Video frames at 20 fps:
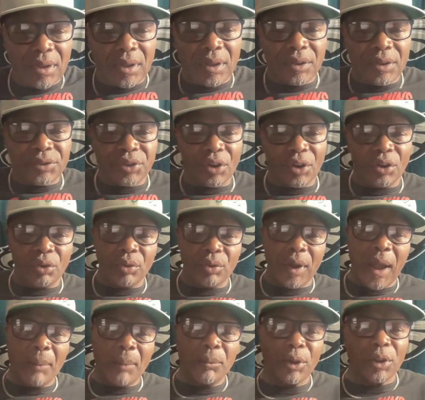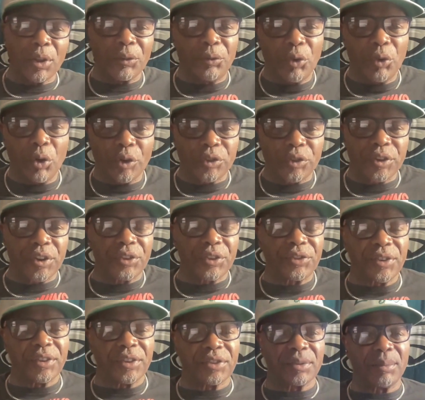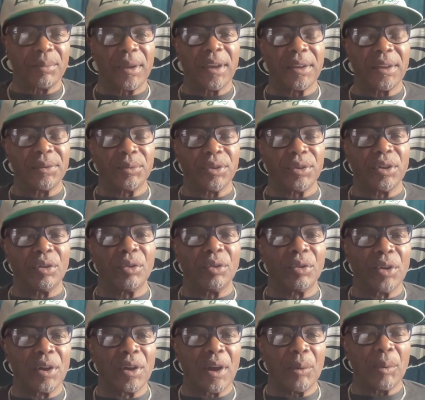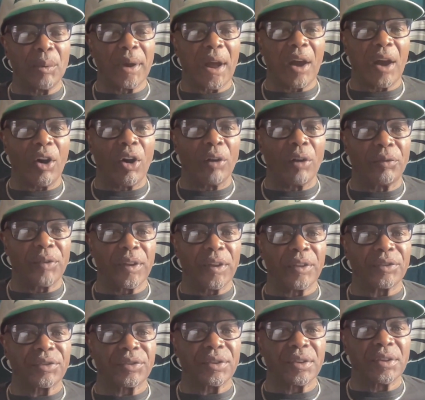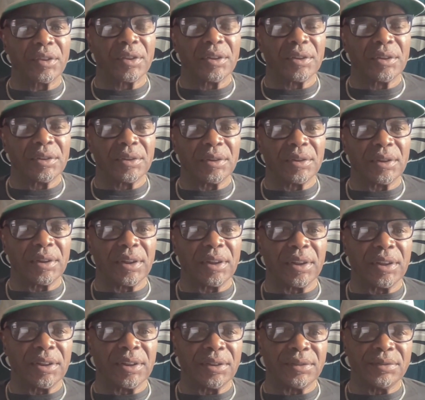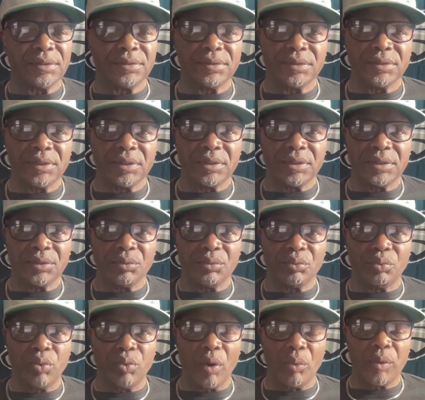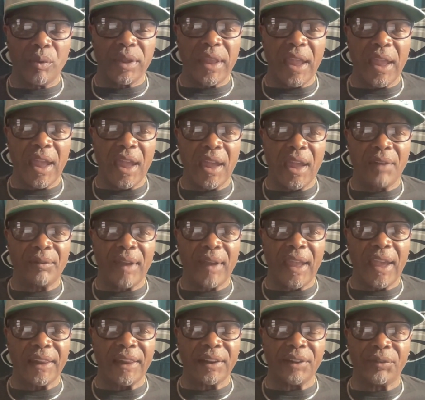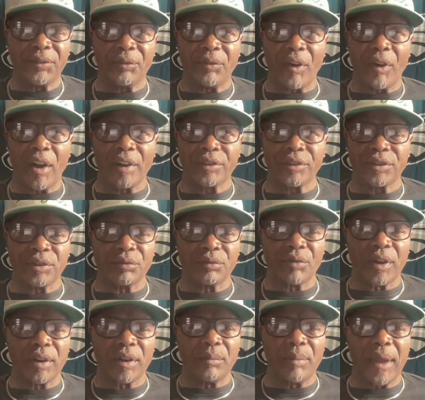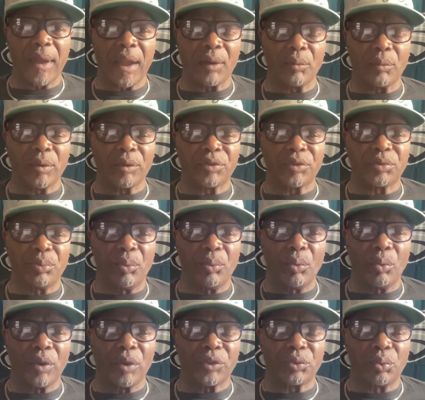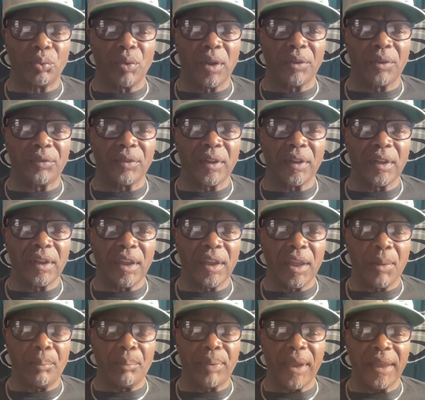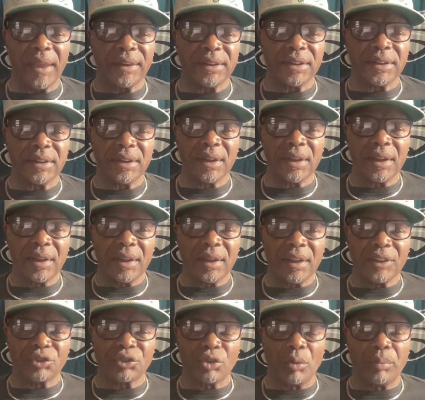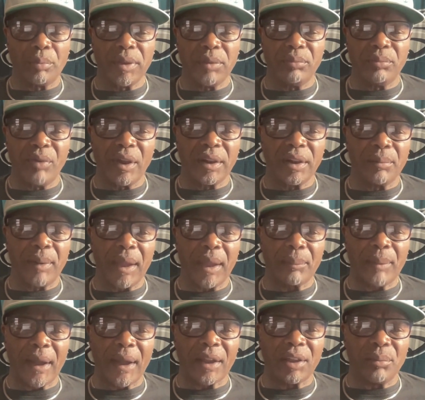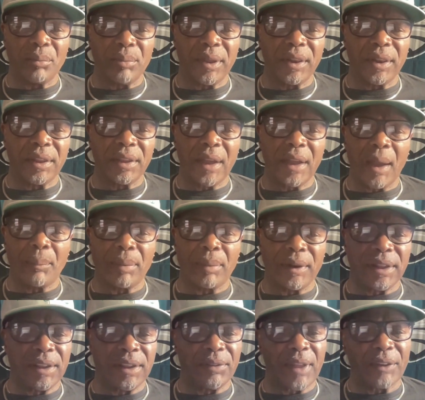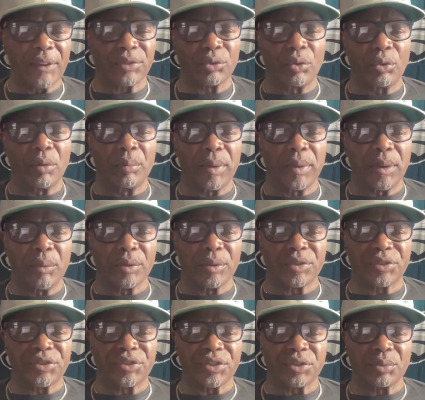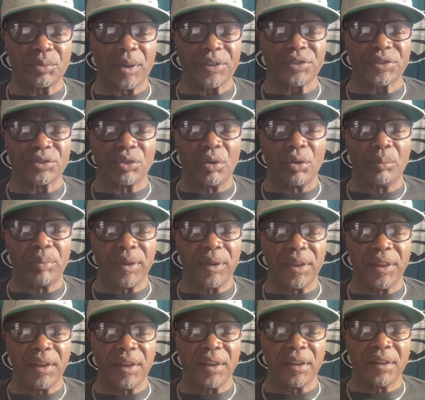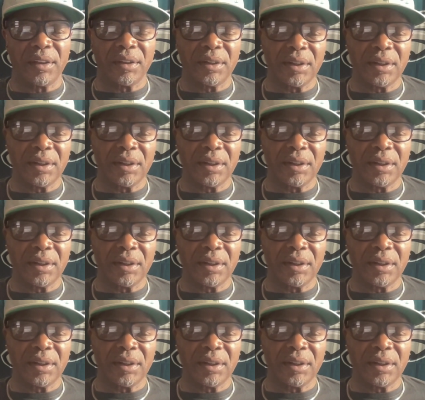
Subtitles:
So I'm looking forward to this season, man. With our offense and what we have added as far as in the running back with Swift and Penny. It's going to be running back by committee. I believe that's going to be what the situation is going to be there.